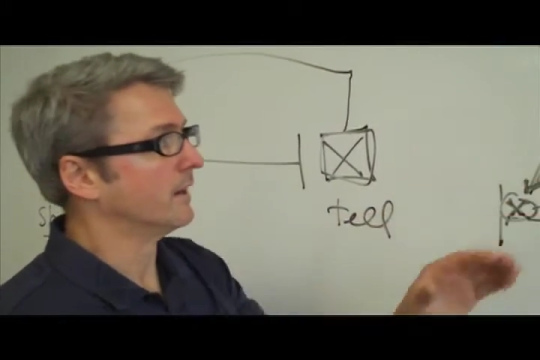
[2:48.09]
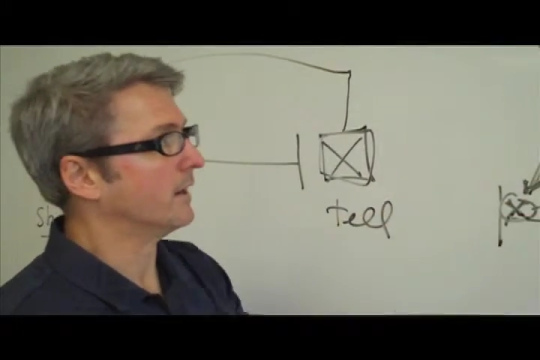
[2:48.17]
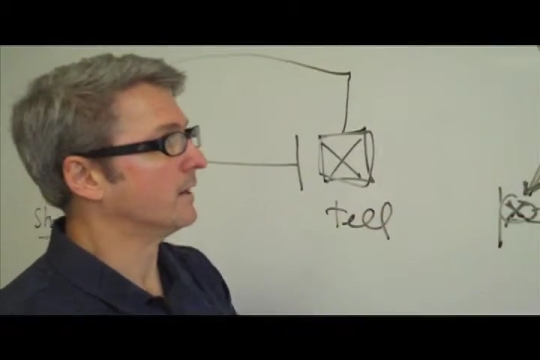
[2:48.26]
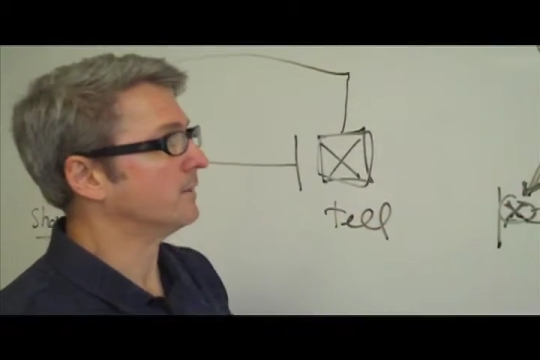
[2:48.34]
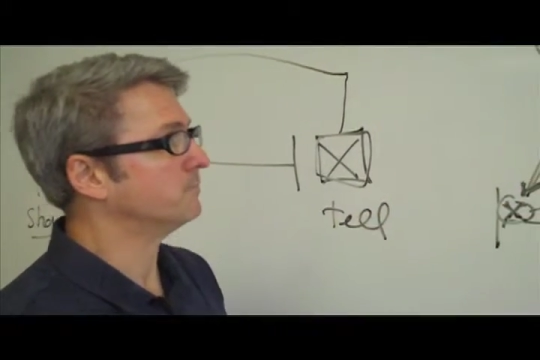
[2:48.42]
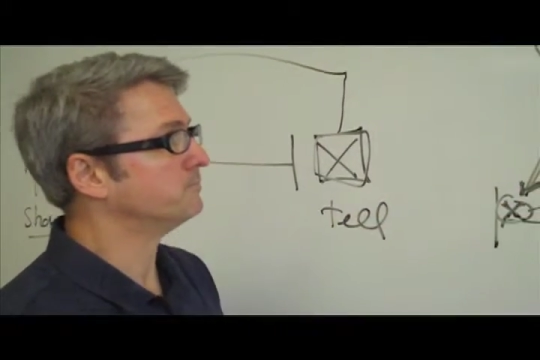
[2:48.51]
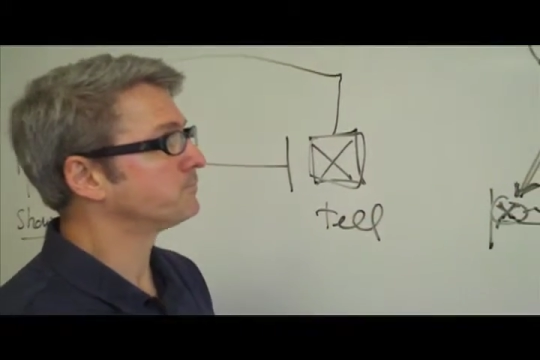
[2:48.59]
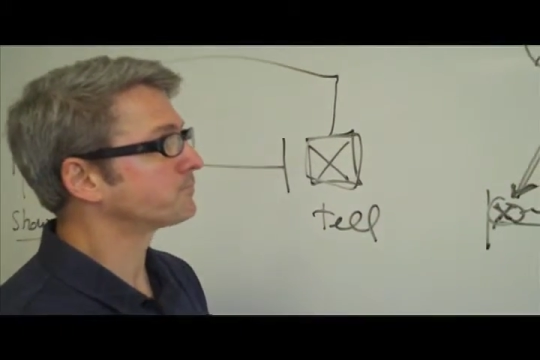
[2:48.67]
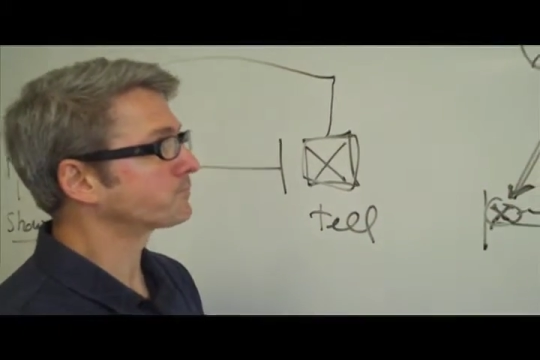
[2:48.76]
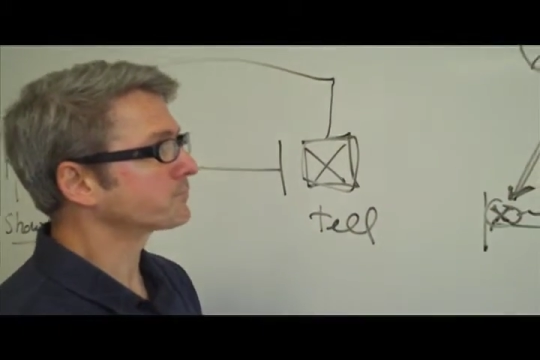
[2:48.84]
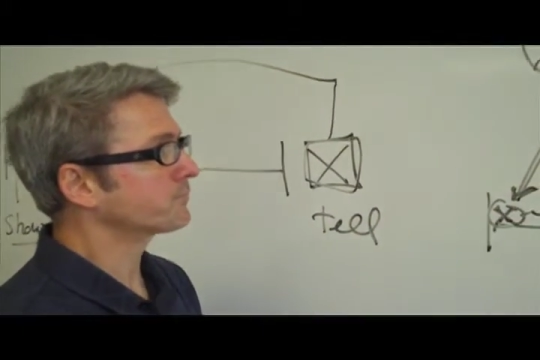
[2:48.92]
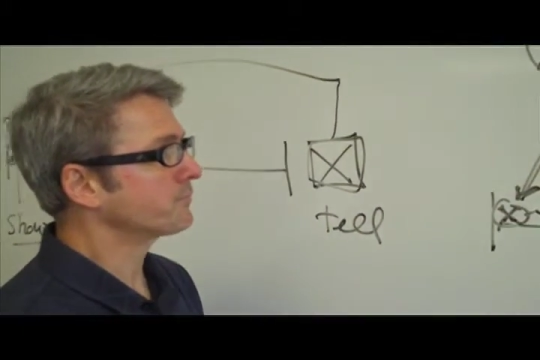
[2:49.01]

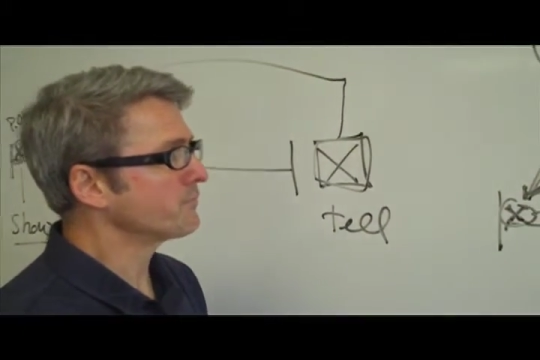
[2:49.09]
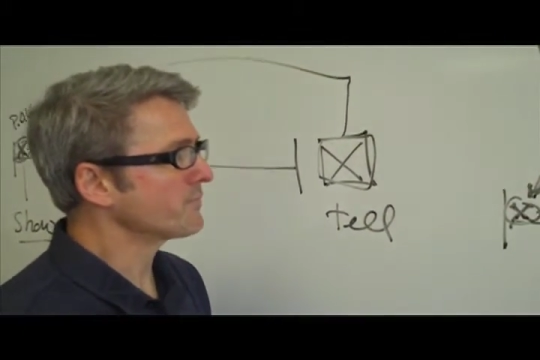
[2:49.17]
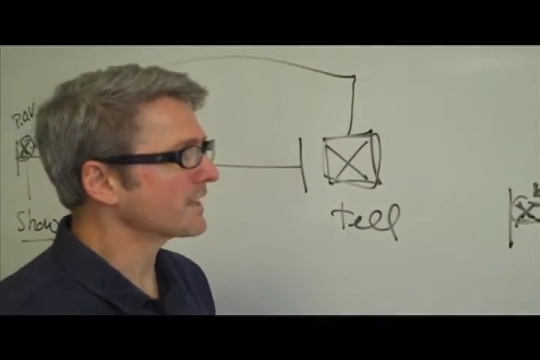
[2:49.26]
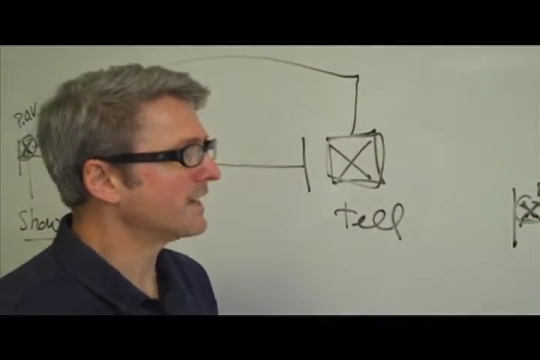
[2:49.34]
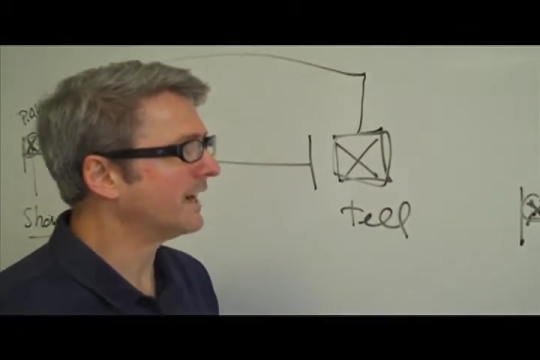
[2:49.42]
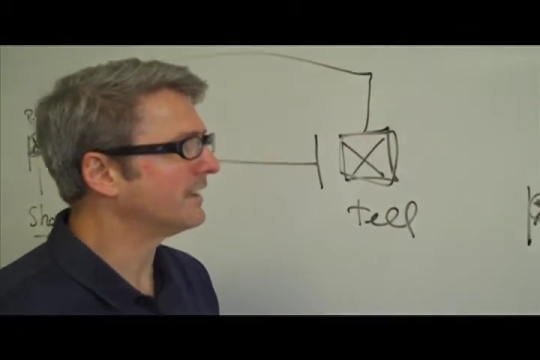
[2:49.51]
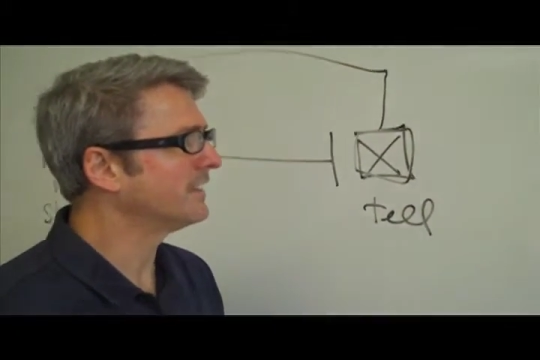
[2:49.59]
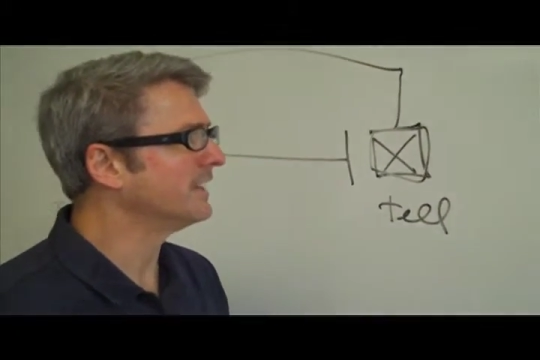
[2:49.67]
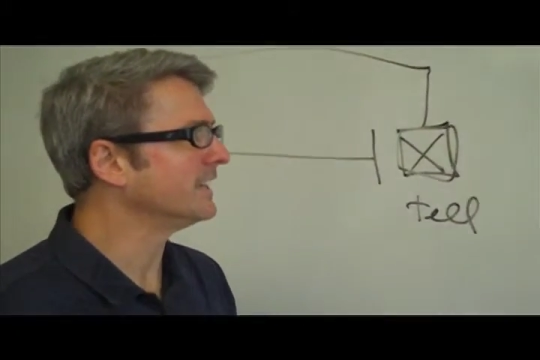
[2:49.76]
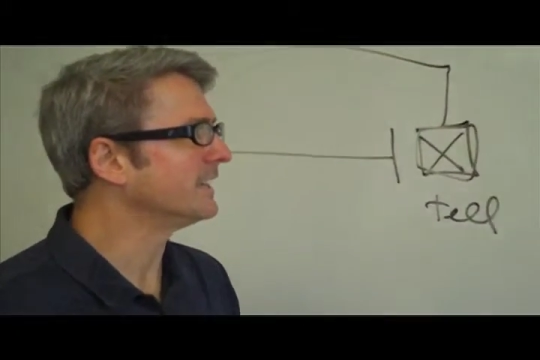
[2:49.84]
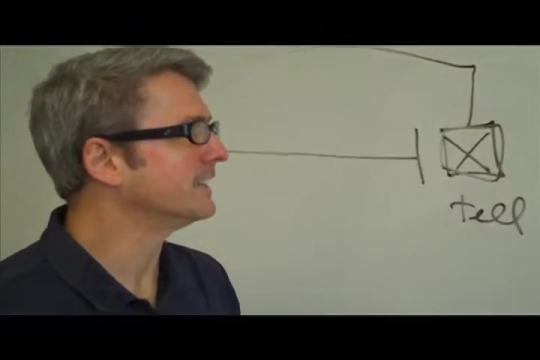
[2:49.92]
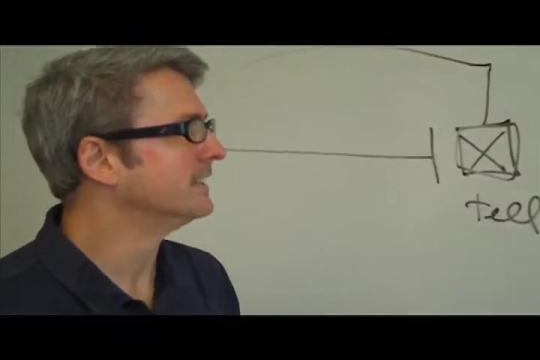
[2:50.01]
I
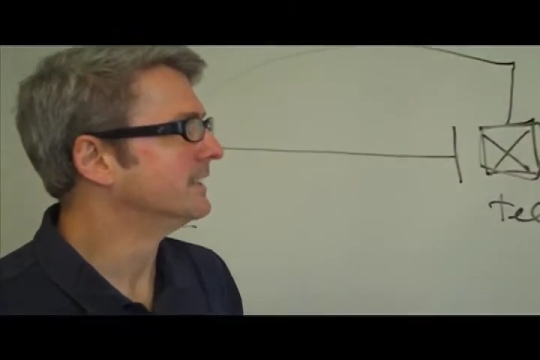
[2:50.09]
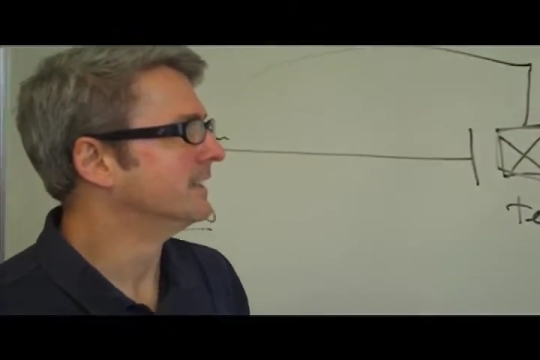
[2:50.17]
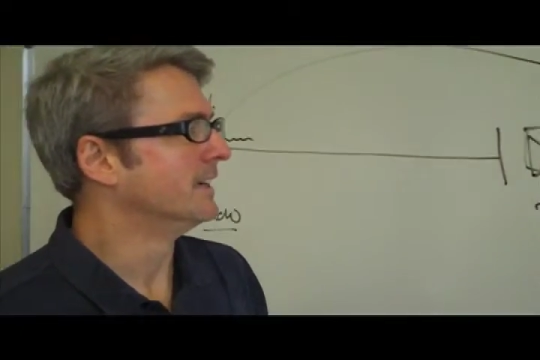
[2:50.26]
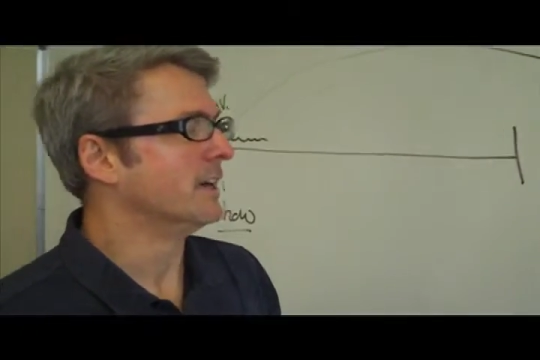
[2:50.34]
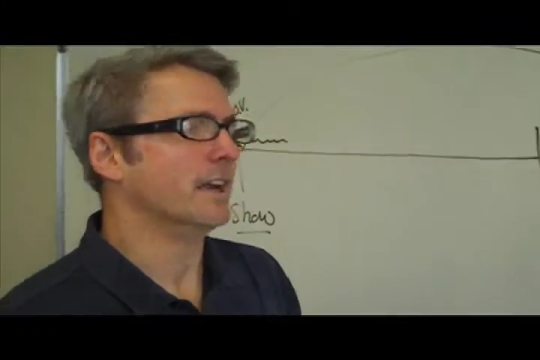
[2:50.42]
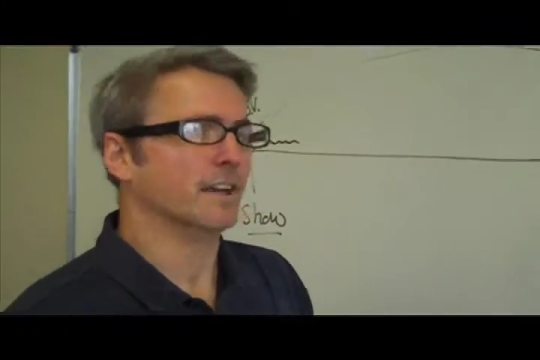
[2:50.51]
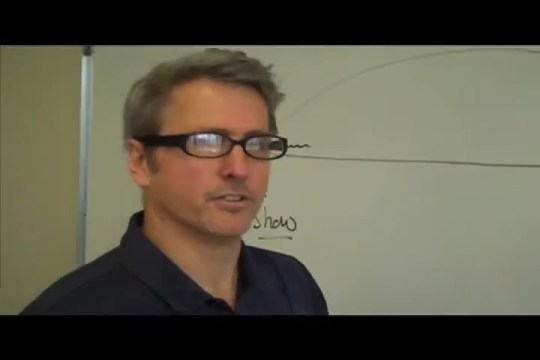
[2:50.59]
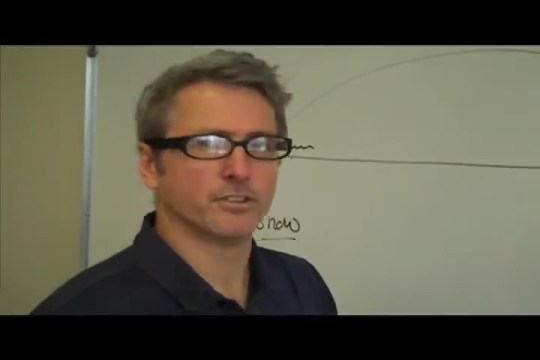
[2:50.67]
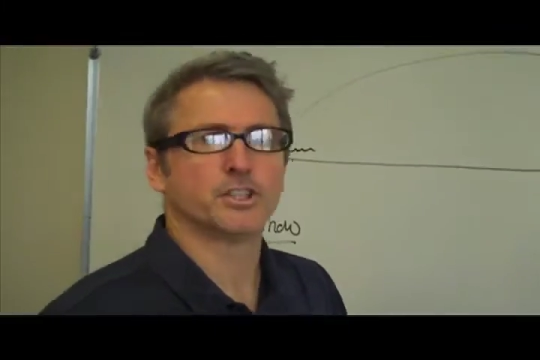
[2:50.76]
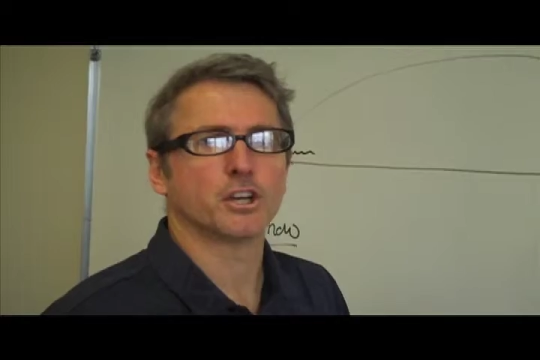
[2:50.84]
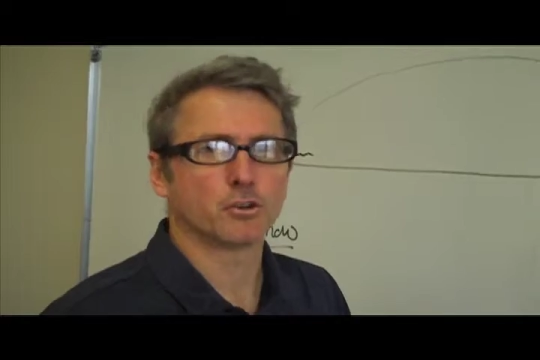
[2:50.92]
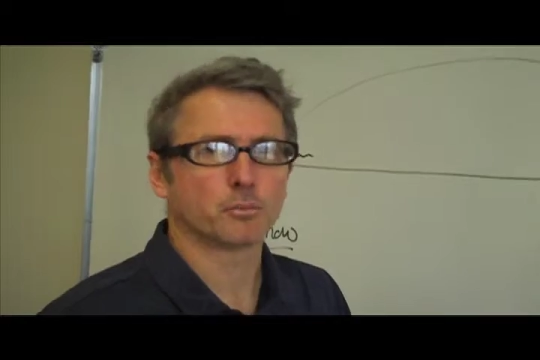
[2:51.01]
think, and as a
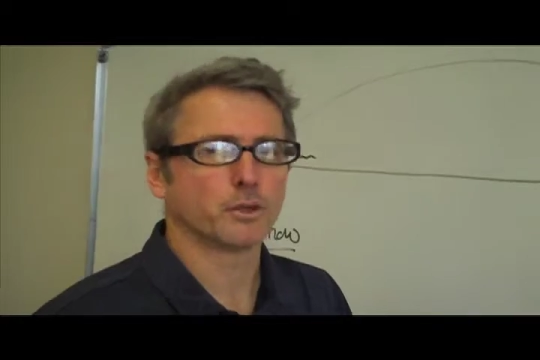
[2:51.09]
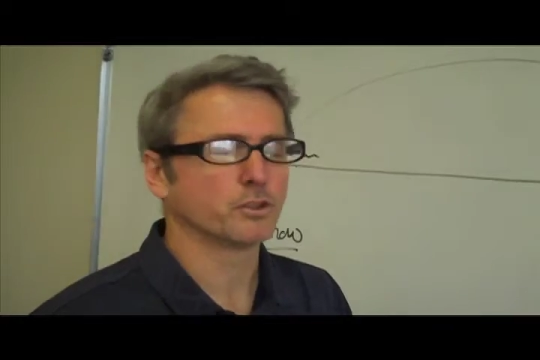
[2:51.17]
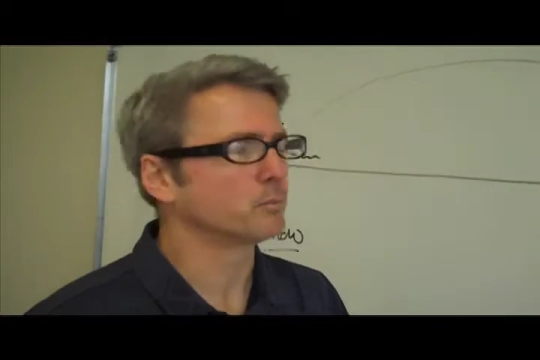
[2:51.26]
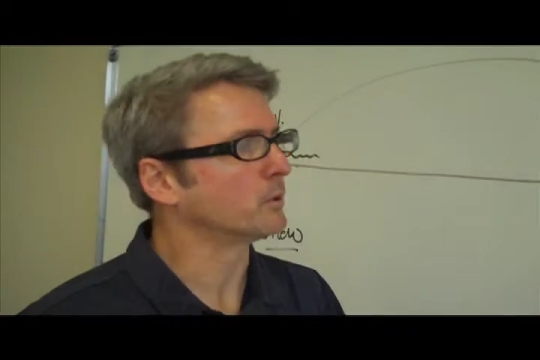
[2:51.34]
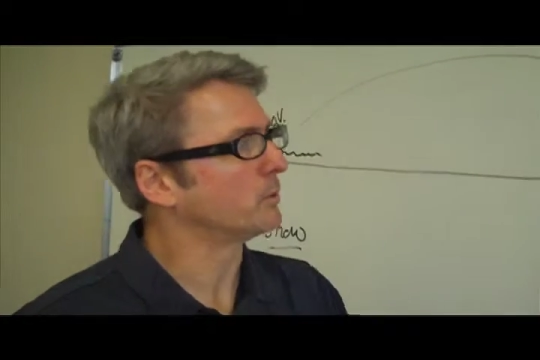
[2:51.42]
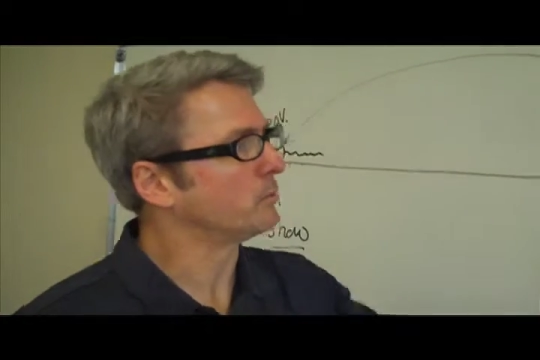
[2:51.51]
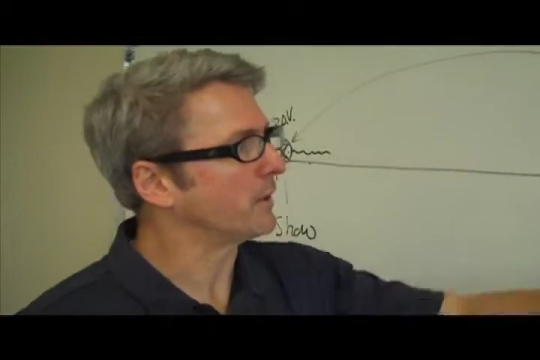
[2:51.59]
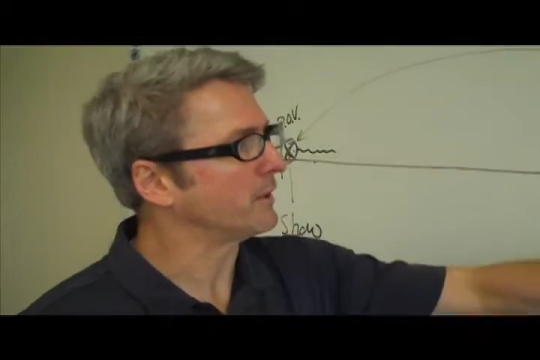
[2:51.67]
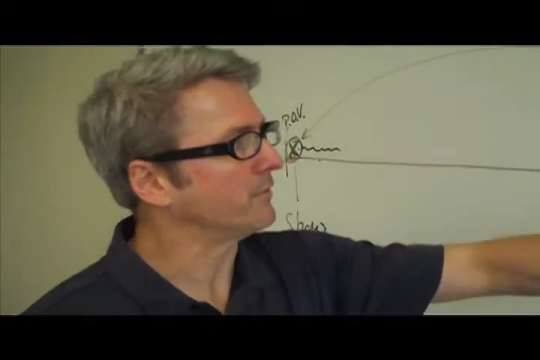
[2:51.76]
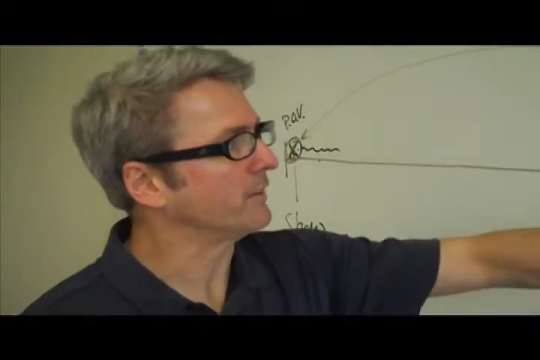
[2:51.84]
general principle, my